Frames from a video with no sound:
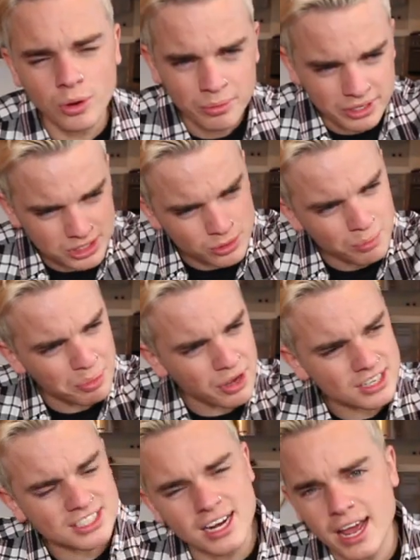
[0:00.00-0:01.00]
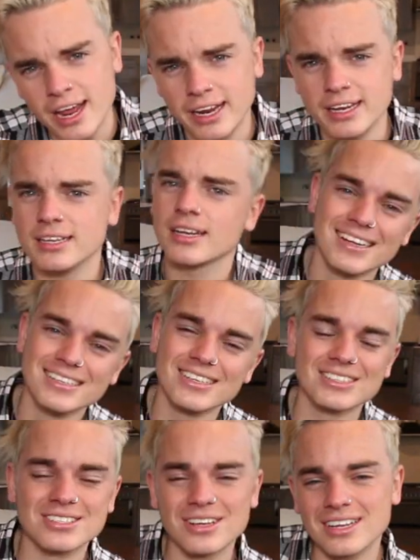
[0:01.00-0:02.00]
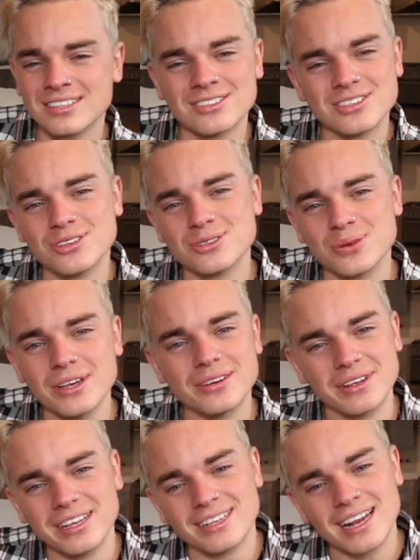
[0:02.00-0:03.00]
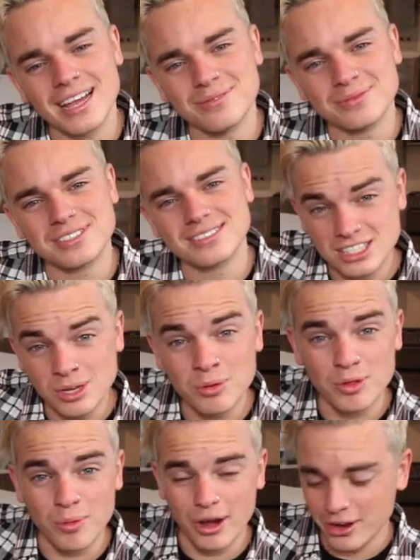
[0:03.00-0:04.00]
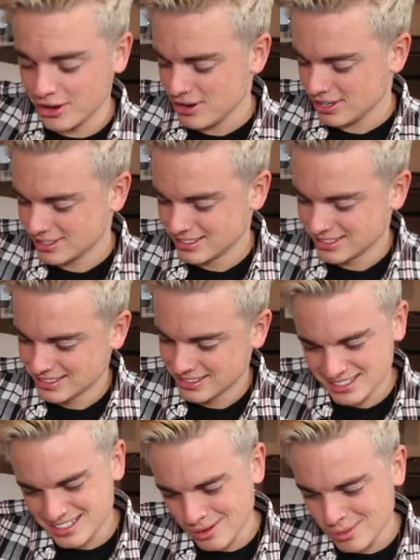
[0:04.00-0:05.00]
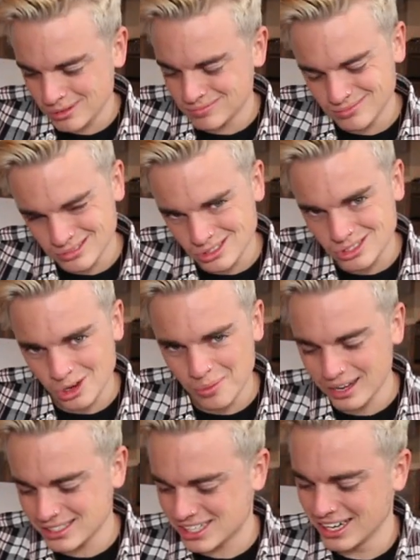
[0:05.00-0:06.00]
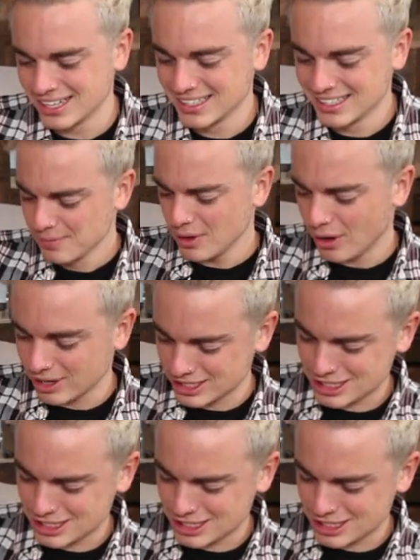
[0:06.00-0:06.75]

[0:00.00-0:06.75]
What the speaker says: you want me to impersonate? And you tweeted me names. Some of them I knew, some of them not so much. Oh, I